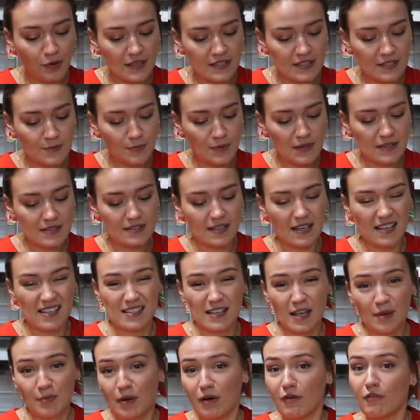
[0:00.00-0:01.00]
recipe says
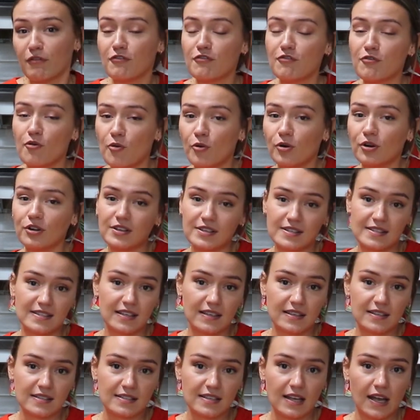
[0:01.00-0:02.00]
about 4 to
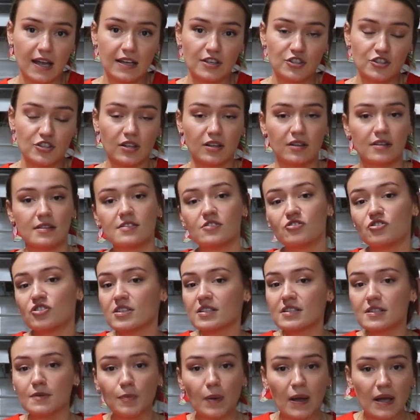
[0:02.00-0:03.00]
6 Thai chilies.
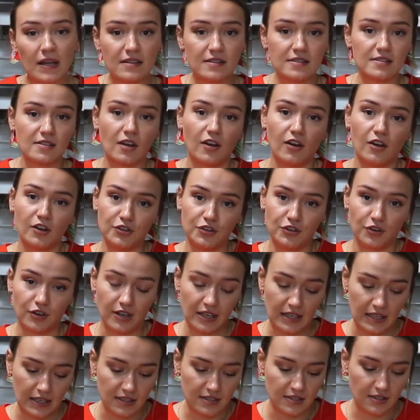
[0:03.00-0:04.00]
Just depends on your
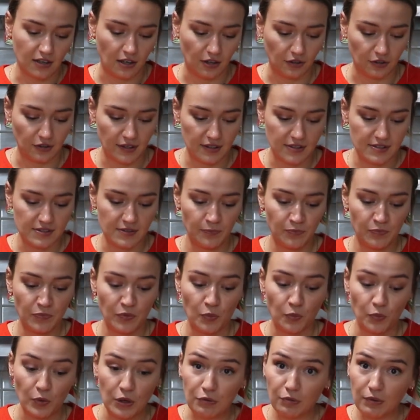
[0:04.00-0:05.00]
heat tolerance.
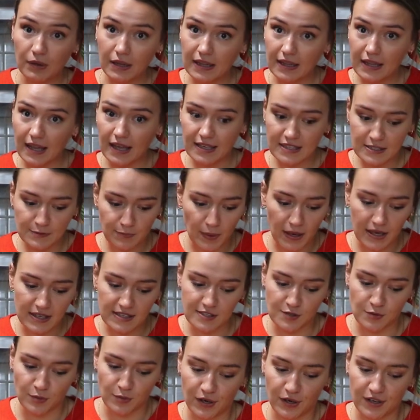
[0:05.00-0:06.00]
We really like
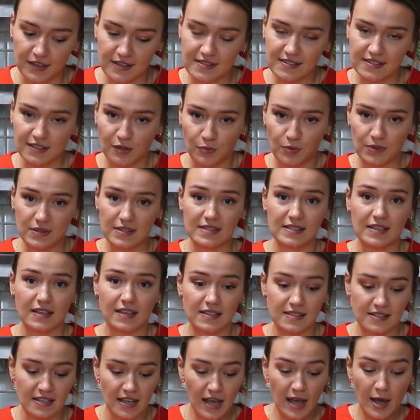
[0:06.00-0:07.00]
spice, gonna stick with
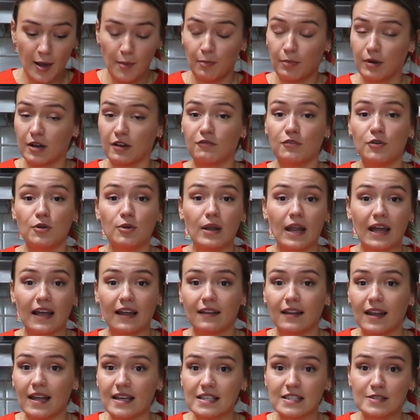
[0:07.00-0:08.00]
6, but if you like
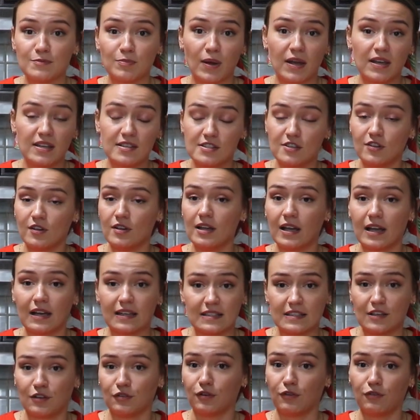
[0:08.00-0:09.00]
less spice, you can
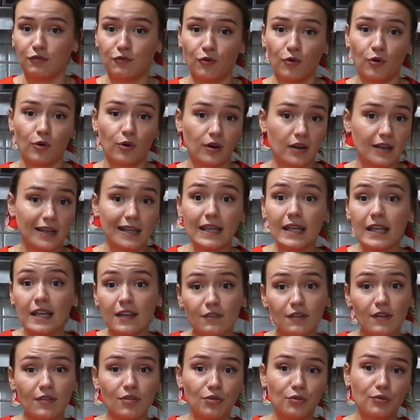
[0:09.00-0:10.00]
cut down to 4,
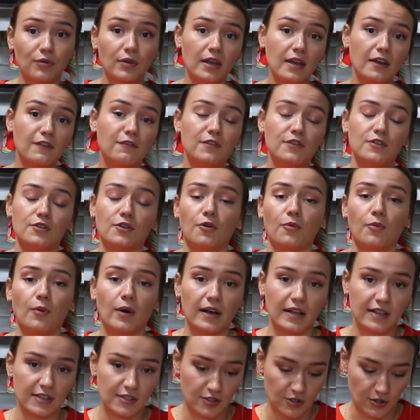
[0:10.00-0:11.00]
even 3 if you don't
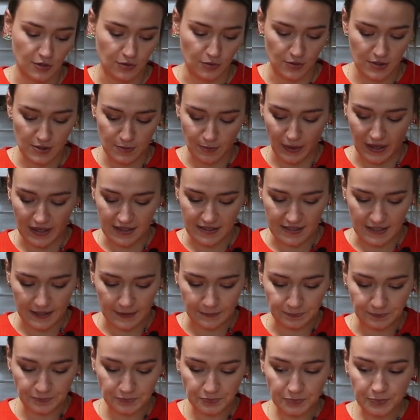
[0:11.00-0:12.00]
want it too spicy.
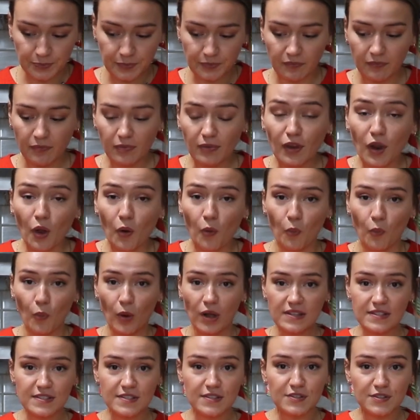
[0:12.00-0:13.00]

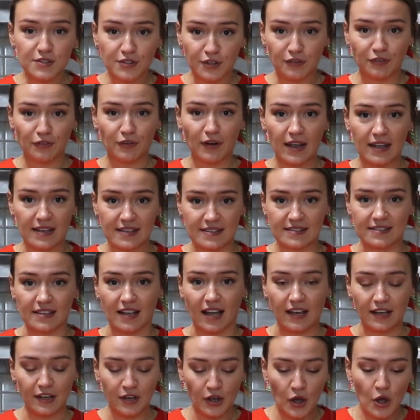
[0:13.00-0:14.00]
Once the stir fry is
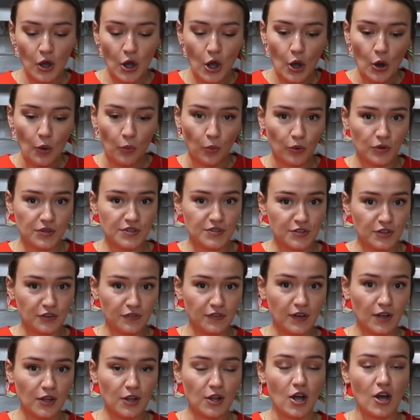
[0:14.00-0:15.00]
done, we'll serve
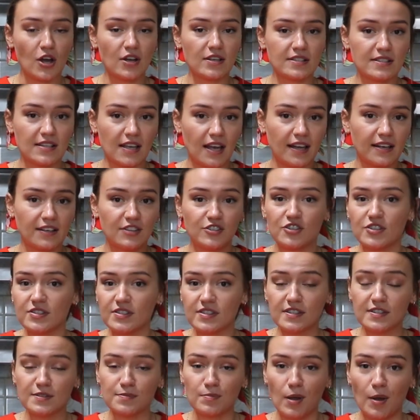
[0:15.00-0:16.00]
it alongside just
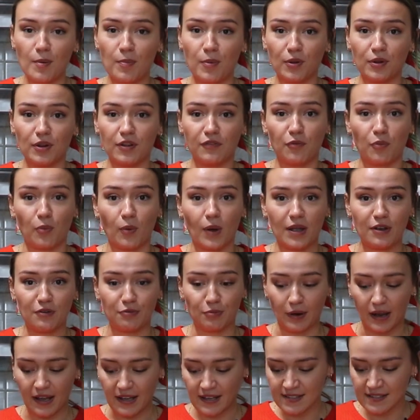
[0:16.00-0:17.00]
a small bowl of white
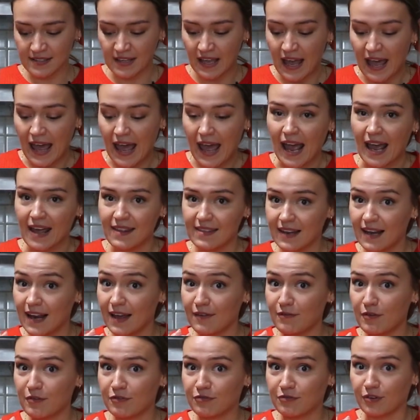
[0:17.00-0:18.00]
rice and then
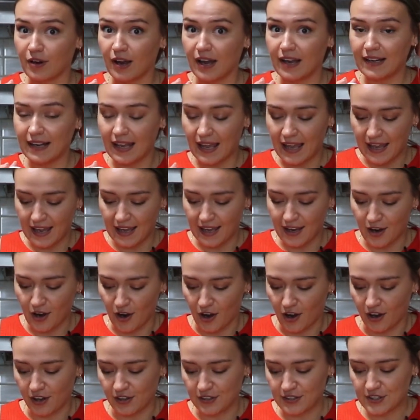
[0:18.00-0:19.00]
have a fried egg
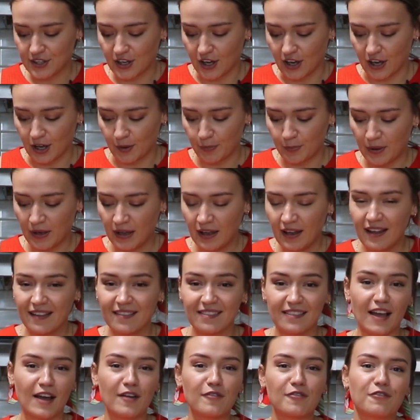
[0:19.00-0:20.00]
on top.
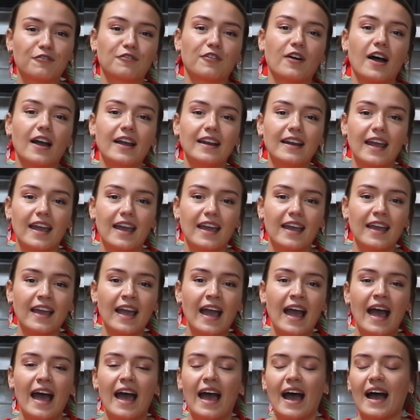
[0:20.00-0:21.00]
That fried
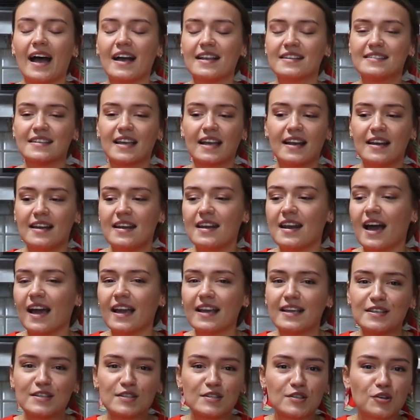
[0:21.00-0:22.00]
egg adds that
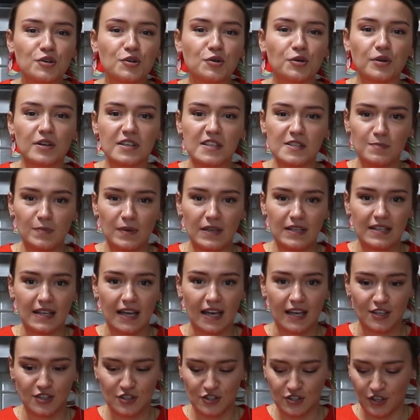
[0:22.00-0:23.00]
nice crispy
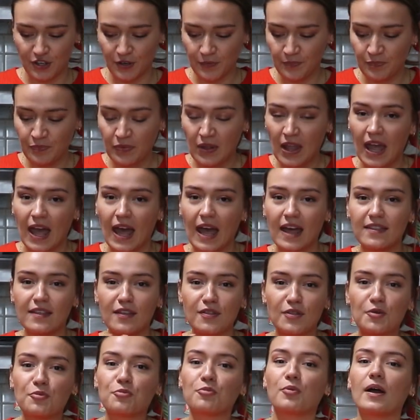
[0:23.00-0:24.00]
texture, and
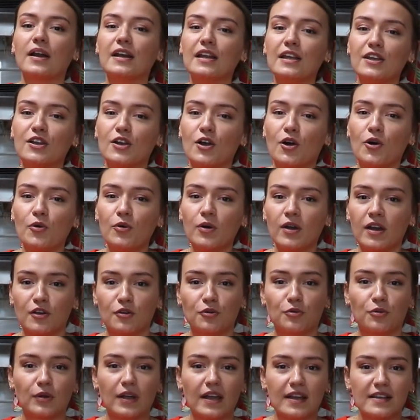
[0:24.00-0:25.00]
then the runny yolk
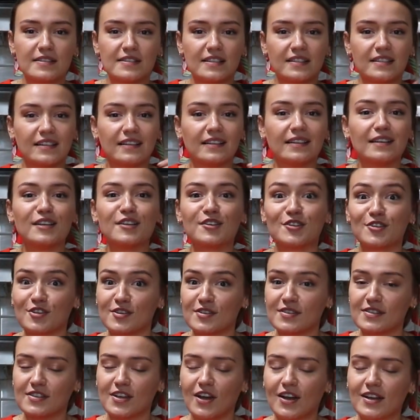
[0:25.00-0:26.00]
creates a
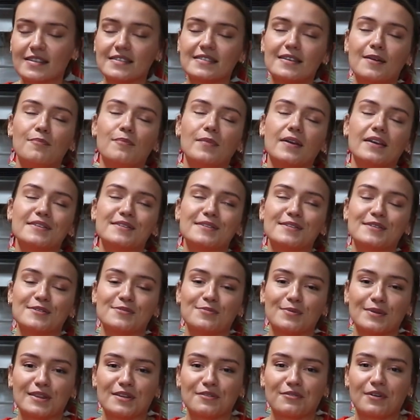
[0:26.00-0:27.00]
delicious sauce that
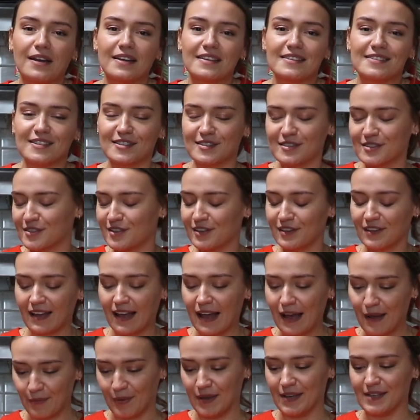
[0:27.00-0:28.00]
mixes with the rice. It's
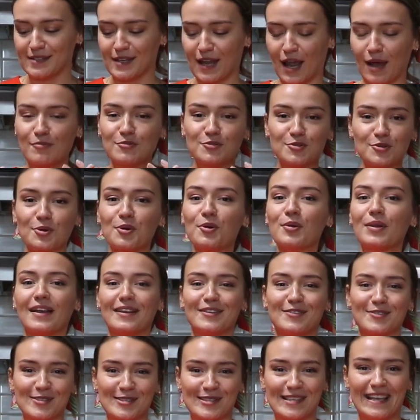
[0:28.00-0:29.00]
amazing. I'm
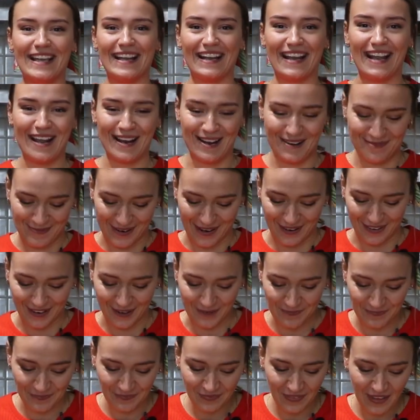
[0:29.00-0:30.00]
drooling just thinking about
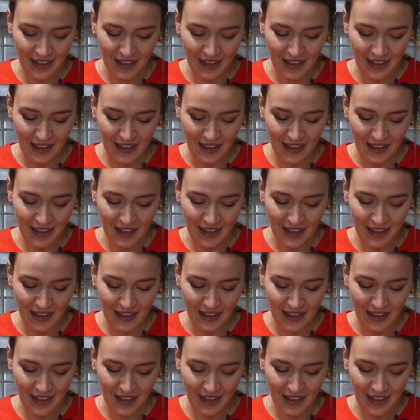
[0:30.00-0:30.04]
it.